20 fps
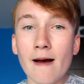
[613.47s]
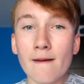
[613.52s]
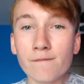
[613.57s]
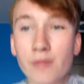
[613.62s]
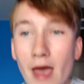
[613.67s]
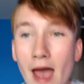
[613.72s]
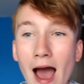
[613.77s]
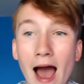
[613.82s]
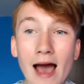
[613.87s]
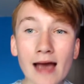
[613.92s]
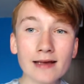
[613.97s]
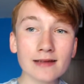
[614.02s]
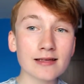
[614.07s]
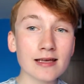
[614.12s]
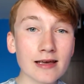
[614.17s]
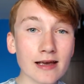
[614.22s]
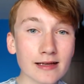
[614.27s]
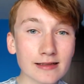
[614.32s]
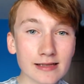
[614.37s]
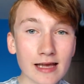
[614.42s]
They're
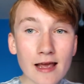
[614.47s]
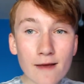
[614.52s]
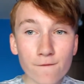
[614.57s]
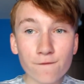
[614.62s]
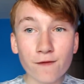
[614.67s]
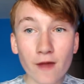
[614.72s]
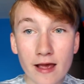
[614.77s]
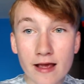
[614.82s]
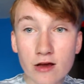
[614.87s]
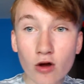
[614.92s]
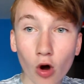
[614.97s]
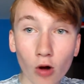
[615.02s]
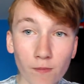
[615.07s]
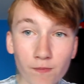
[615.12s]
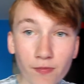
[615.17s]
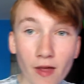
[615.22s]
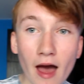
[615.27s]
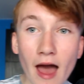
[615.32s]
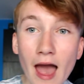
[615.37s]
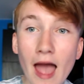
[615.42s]
acting as if they
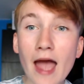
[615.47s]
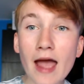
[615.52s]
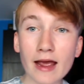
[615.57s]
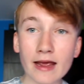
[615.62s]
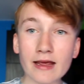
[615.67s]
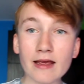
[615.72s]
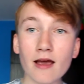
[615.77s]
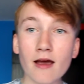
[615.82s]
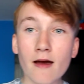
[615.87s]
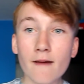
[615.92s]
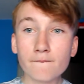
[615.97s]
got the A,